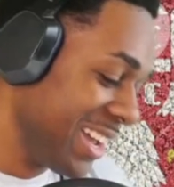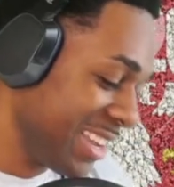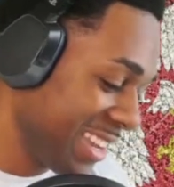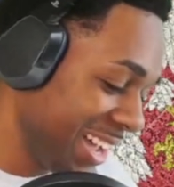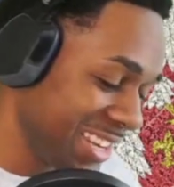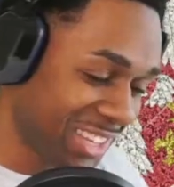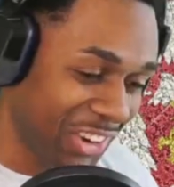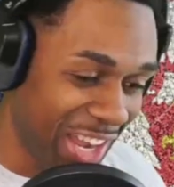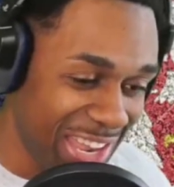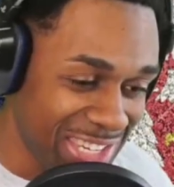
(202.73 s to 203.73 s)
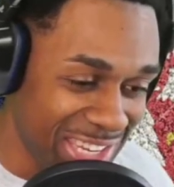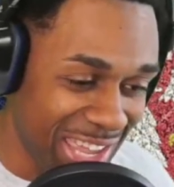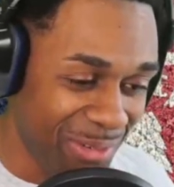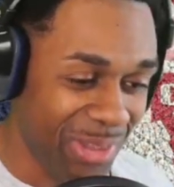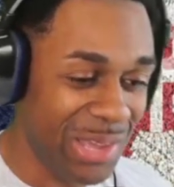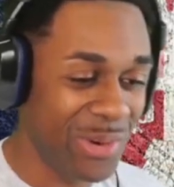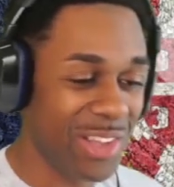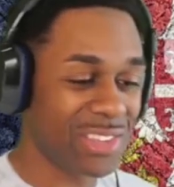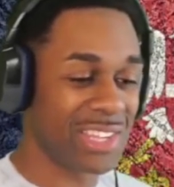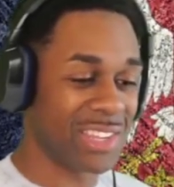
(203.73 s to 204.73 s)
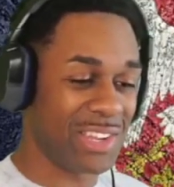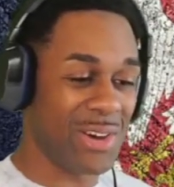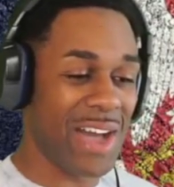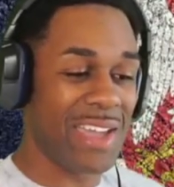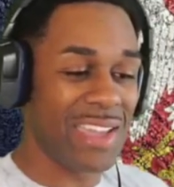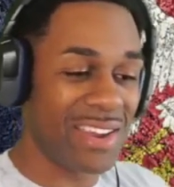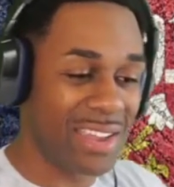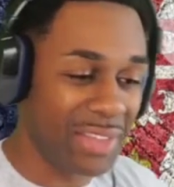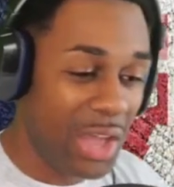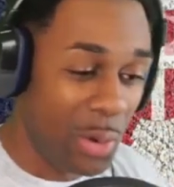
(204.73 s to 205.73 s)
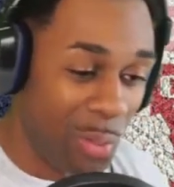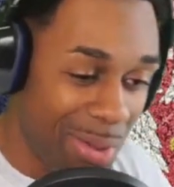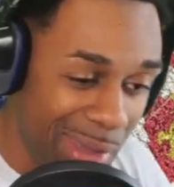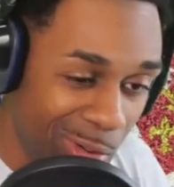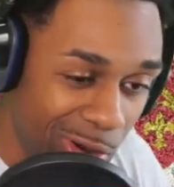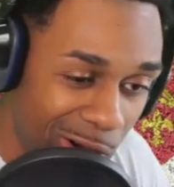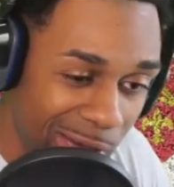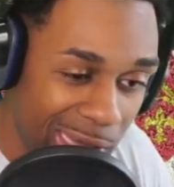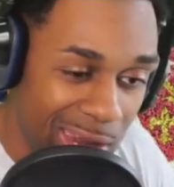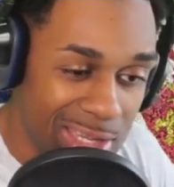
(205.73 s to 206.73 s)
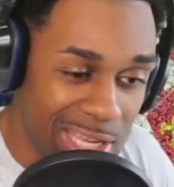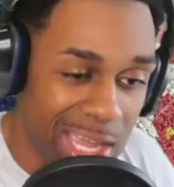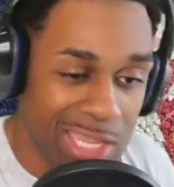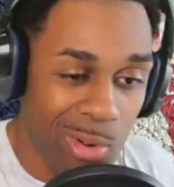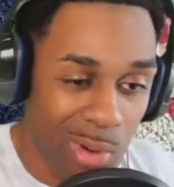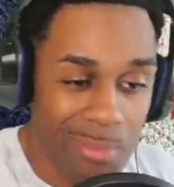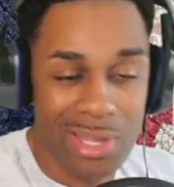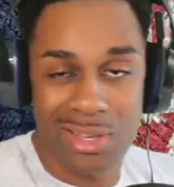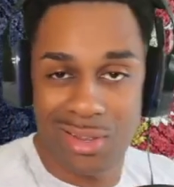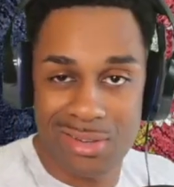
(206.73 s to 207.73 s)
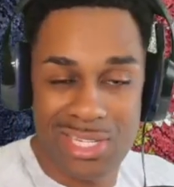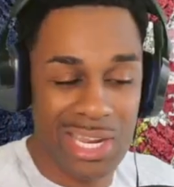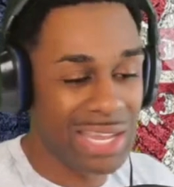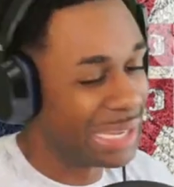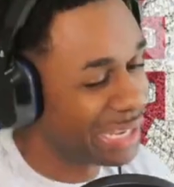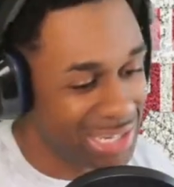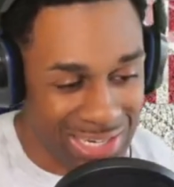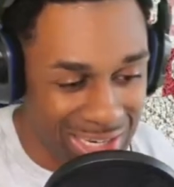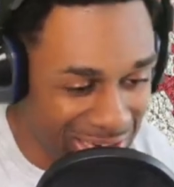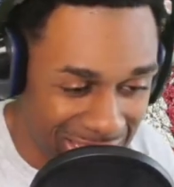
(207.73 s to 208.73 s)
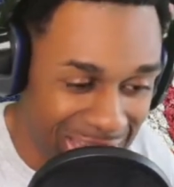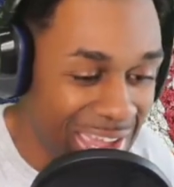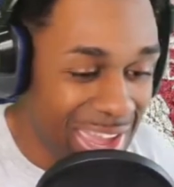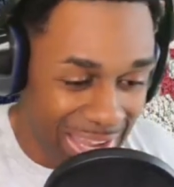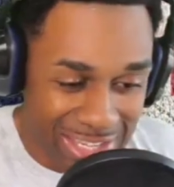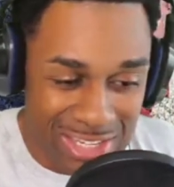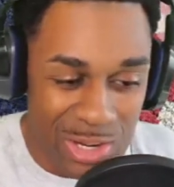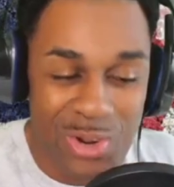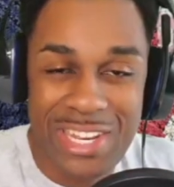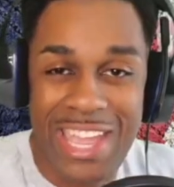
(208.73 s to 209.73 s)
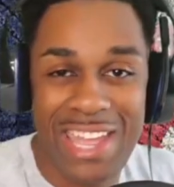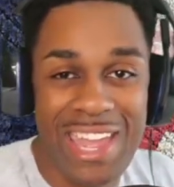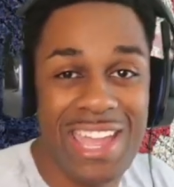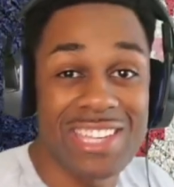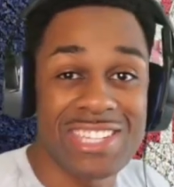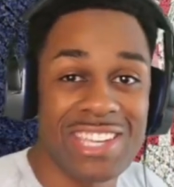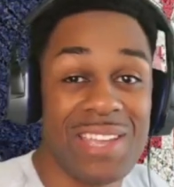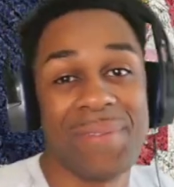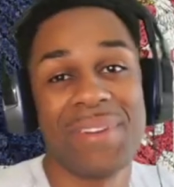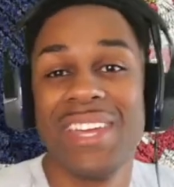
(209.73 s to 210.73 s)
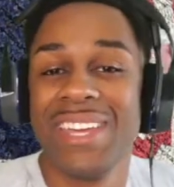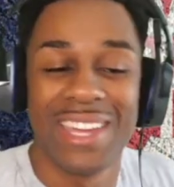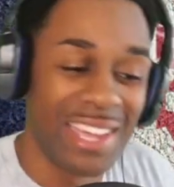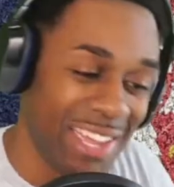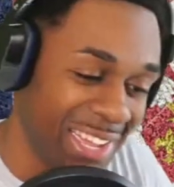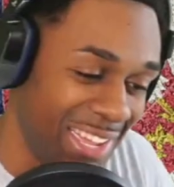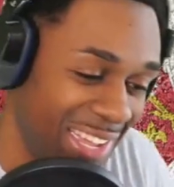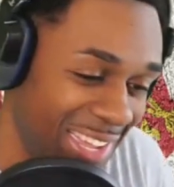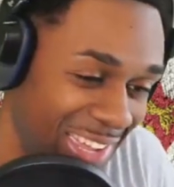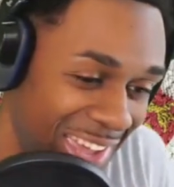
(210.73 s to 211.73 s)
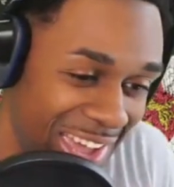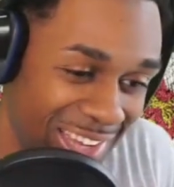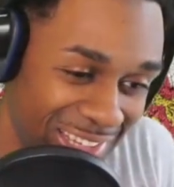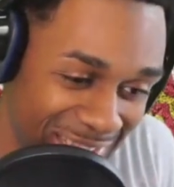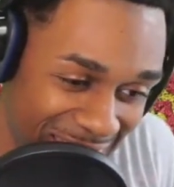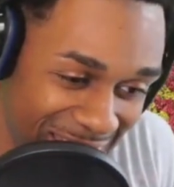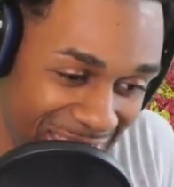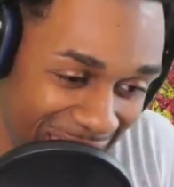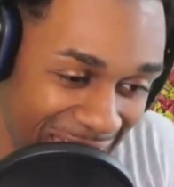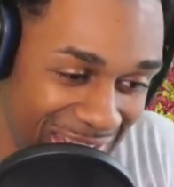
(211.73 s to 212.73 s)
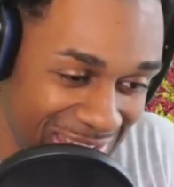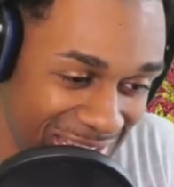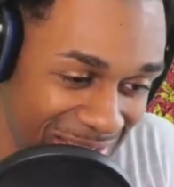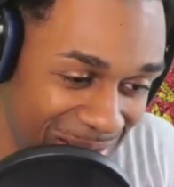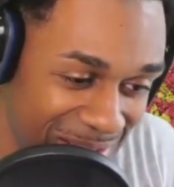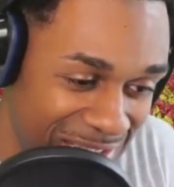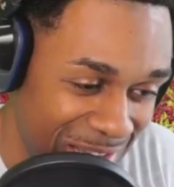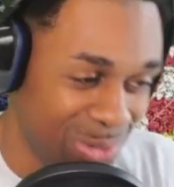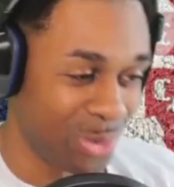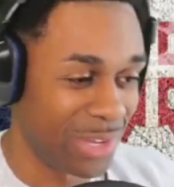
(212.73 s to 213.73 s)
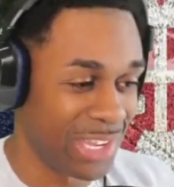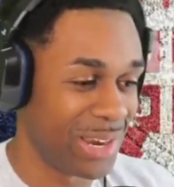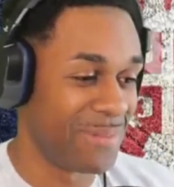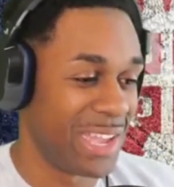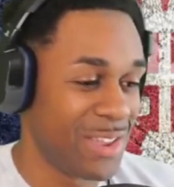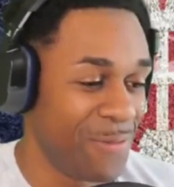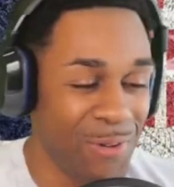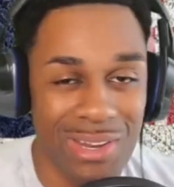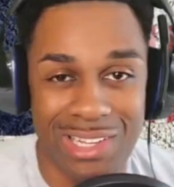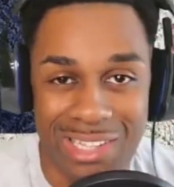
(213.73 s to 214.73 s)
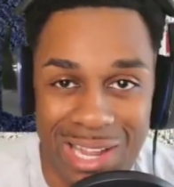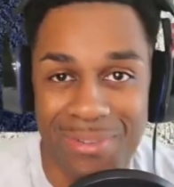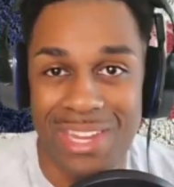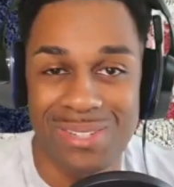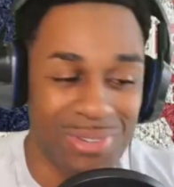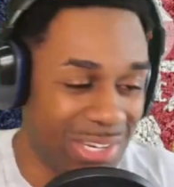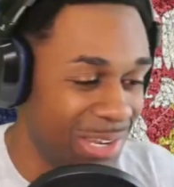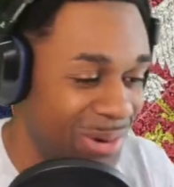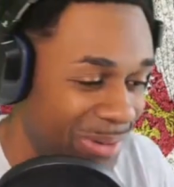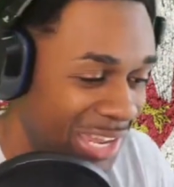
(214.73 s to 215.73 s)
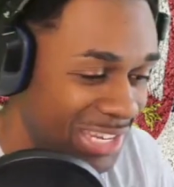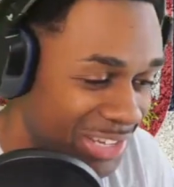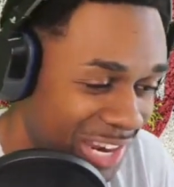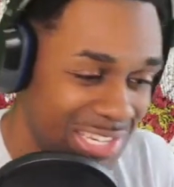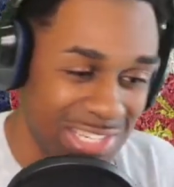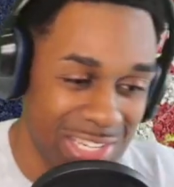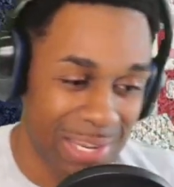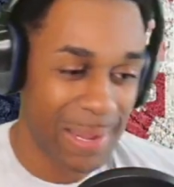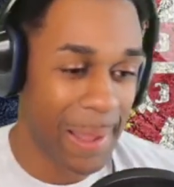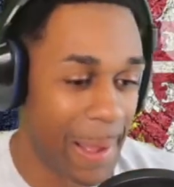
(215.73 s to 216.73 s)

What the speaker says: They really will go out here. Women will go ahead and take your woman, you know what I'm saying? Like, it's a new day and age, chief. Look at that. It's getting all sensual in here, man. You feel the love in this video, man. That's crazy.